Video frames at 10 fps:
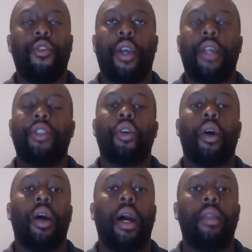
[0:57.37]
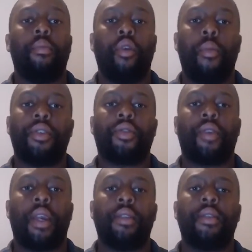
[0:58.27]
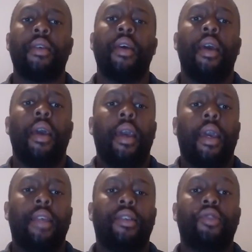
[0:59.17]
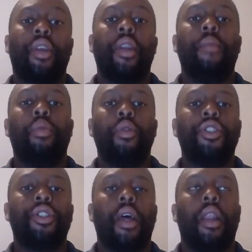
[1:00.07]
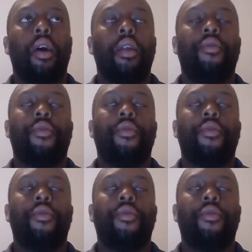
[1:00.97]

if you look at your unemployment rates, it has really pushed a